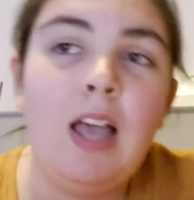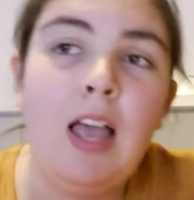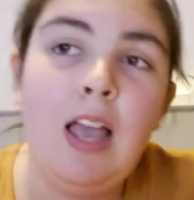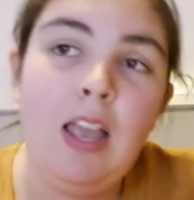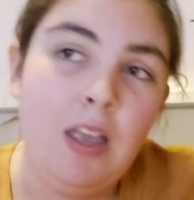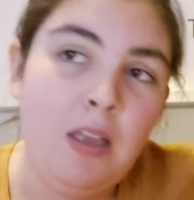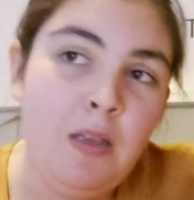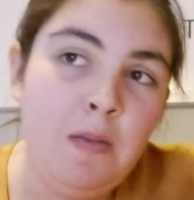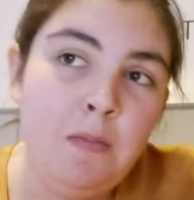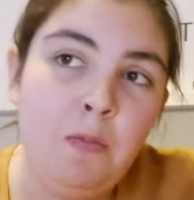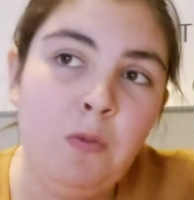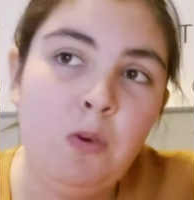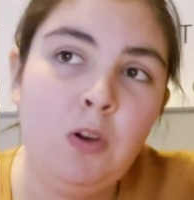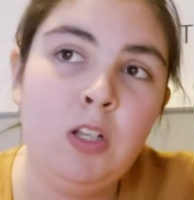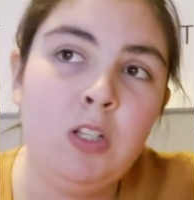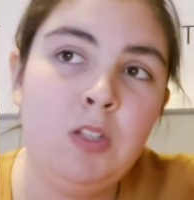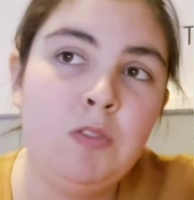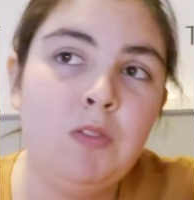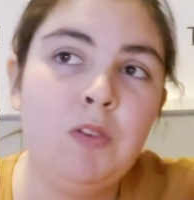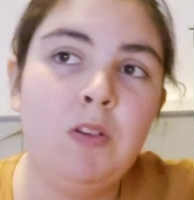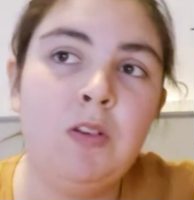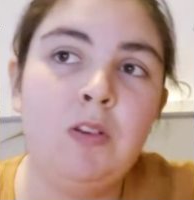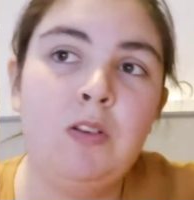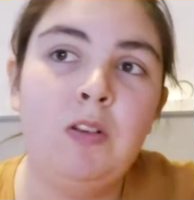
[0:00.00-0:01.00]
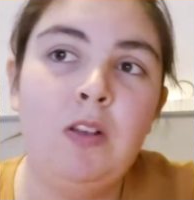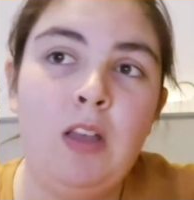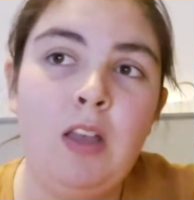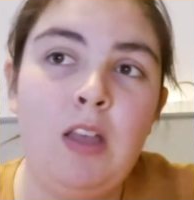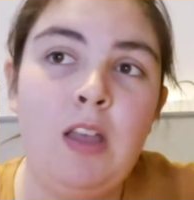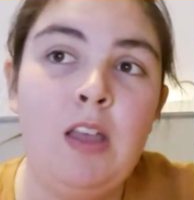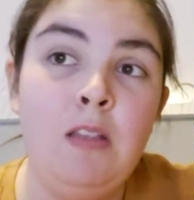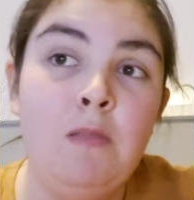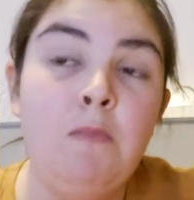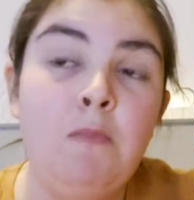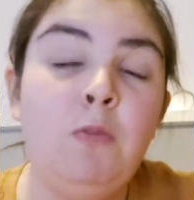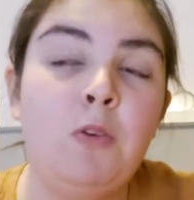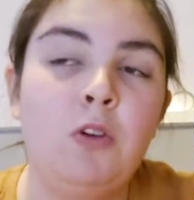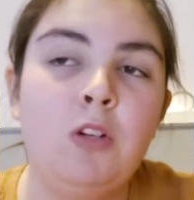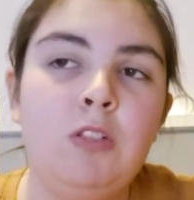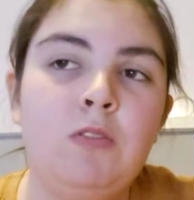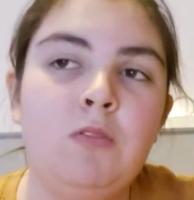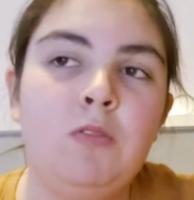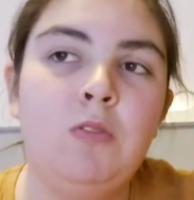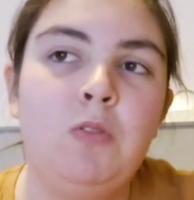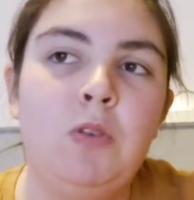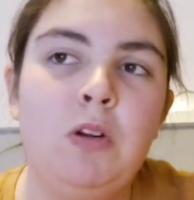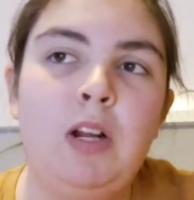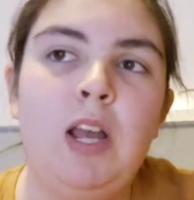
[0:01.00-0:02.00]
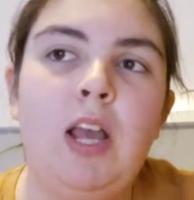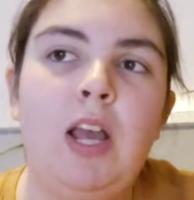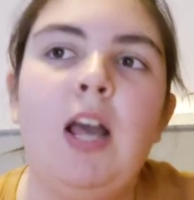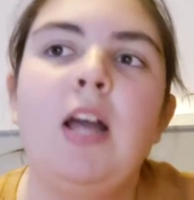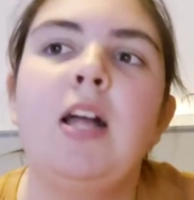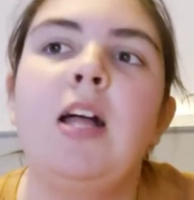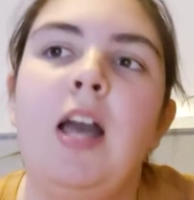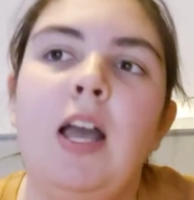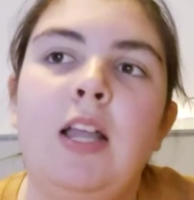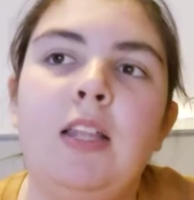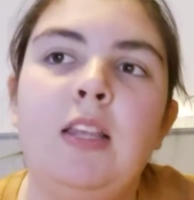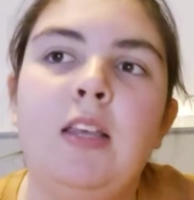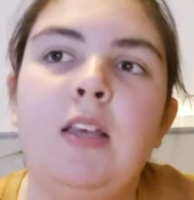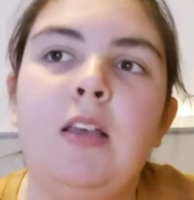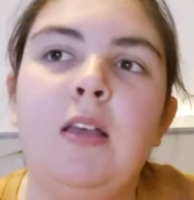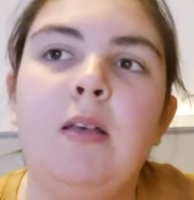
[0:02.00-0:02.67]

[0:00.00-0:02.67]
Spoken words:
I am in Mooresville, North Carolina,